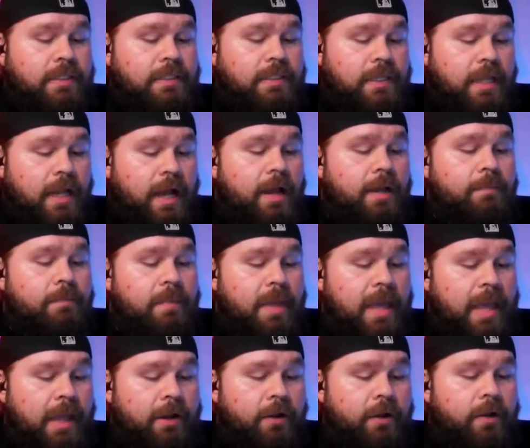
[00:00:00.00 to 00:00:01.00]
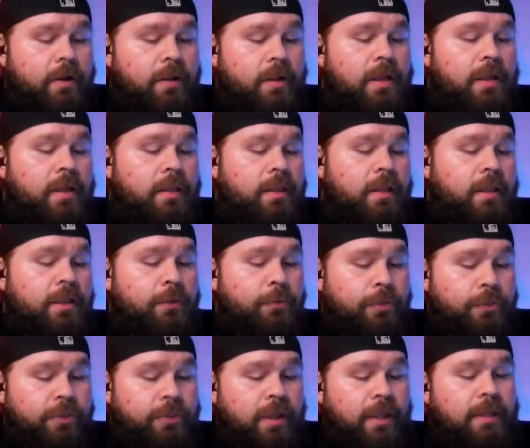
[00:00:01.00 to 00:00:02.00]
does not matter that you
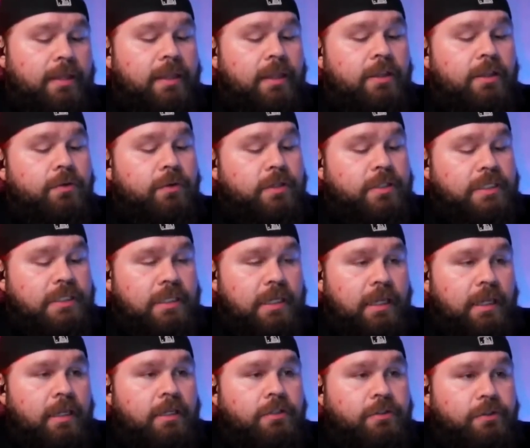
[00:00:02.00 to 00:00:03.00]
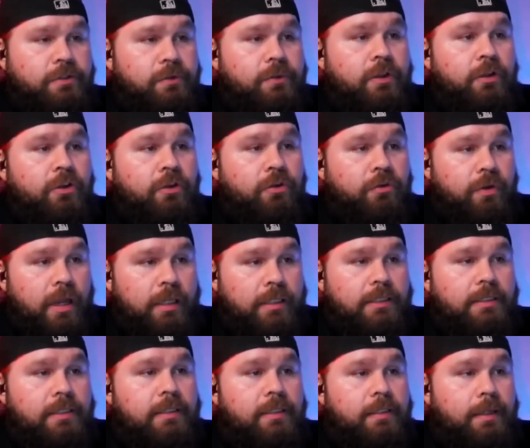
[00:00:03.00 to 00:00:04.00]
think that you are singing to the
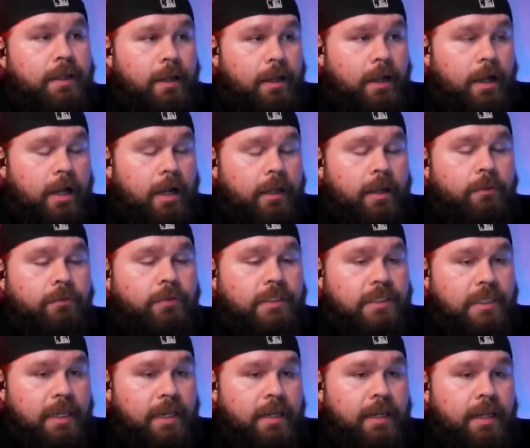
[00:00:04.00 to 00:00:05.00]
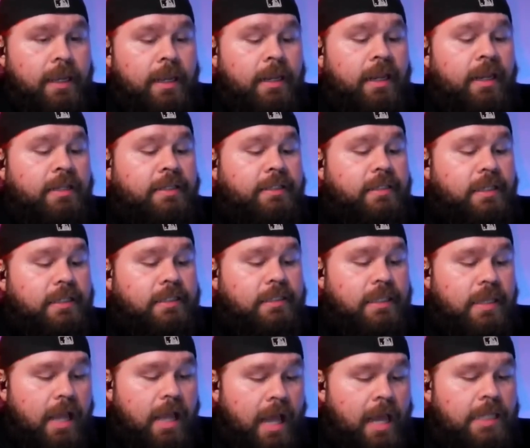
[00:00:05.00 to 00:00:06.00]
correct God. I will say it again. It does
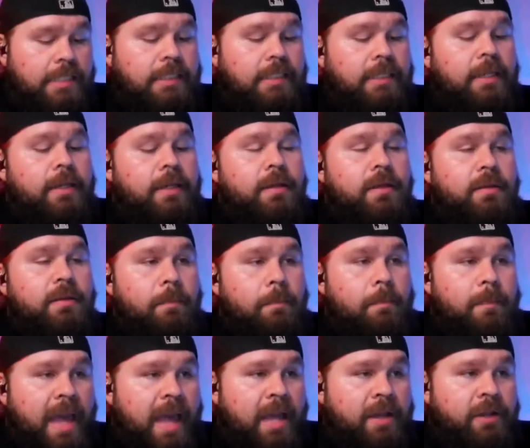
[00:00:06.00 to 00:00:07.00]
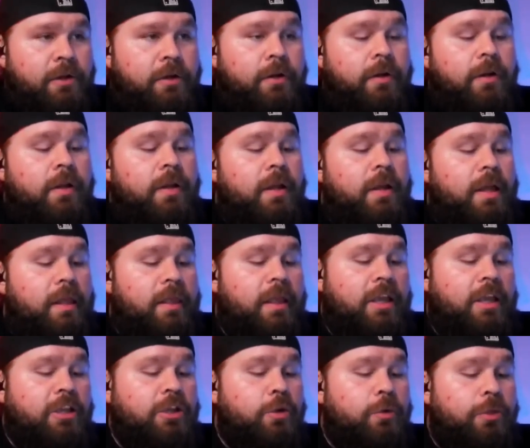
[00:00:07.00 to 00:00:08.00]
not matter
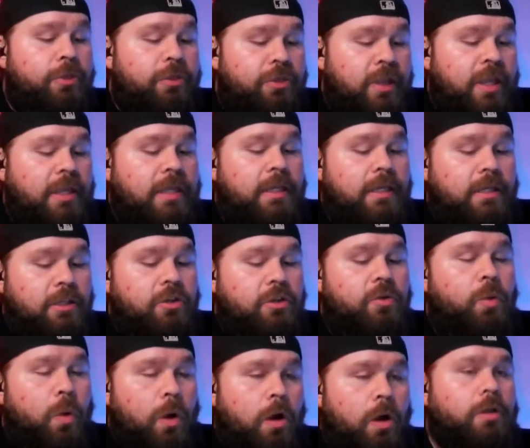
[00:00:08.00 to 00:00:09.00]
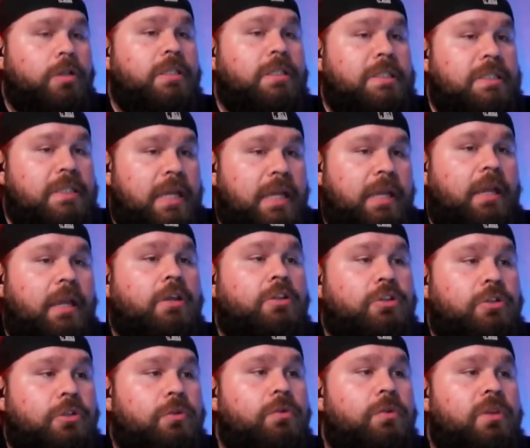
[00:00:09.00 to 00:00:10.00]
that you think you are singing
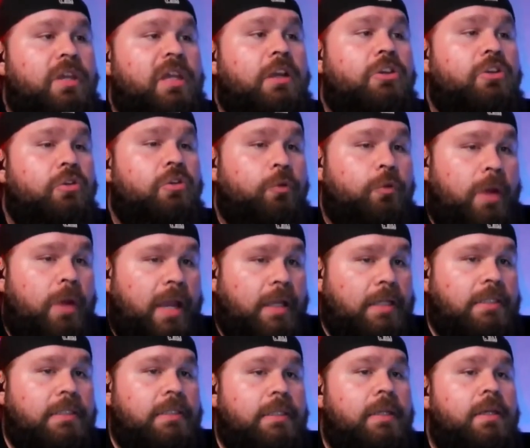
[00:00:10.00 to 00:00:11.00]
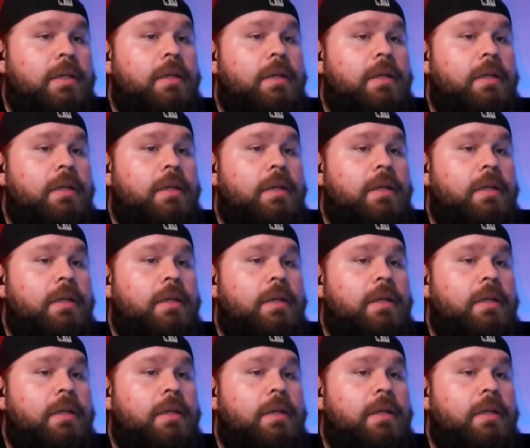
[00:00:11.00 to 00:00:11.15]
to the correct